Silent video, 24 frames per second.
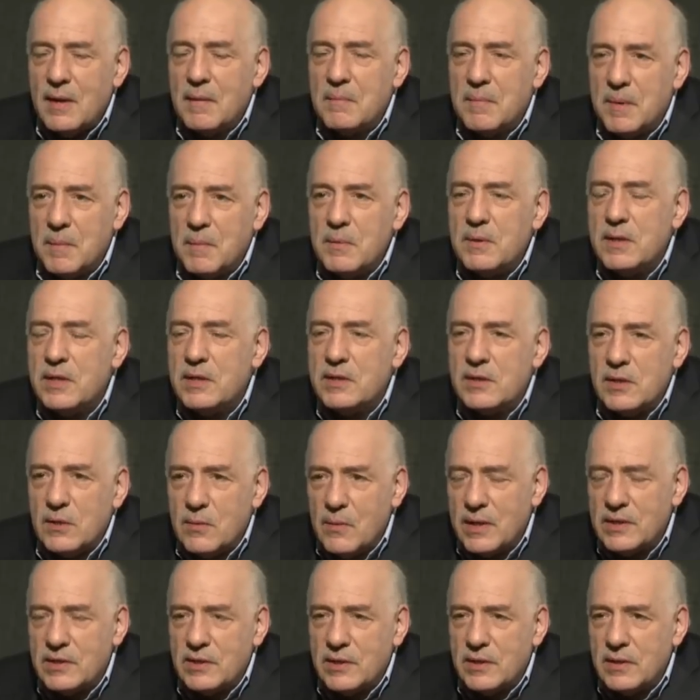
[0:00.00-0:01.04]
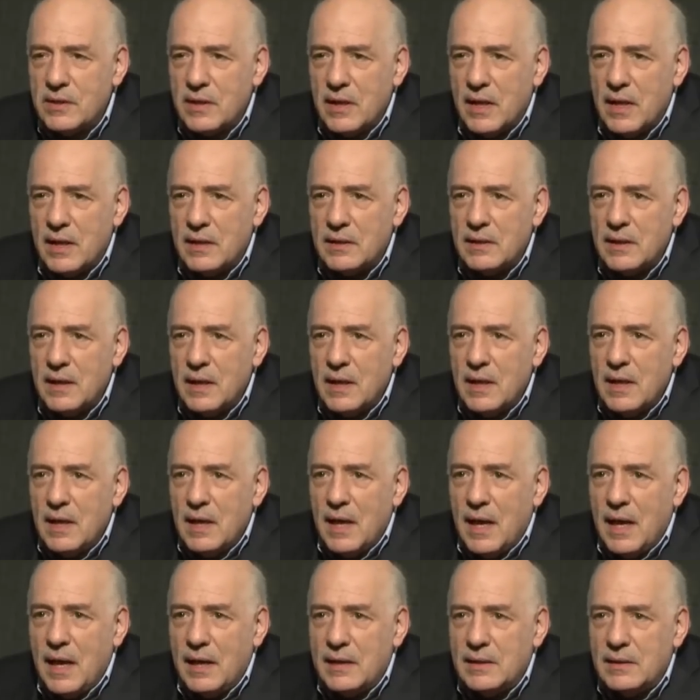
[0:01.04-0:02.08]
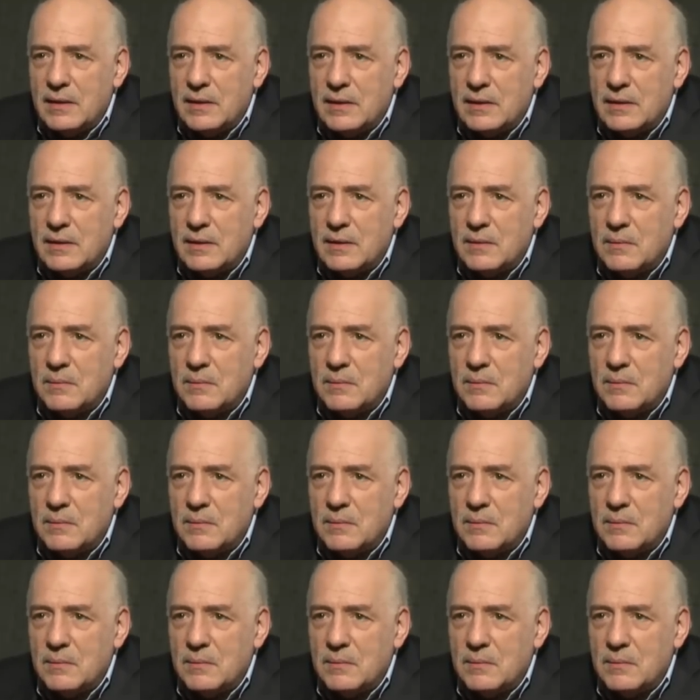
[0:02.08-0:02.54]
People need to question that. And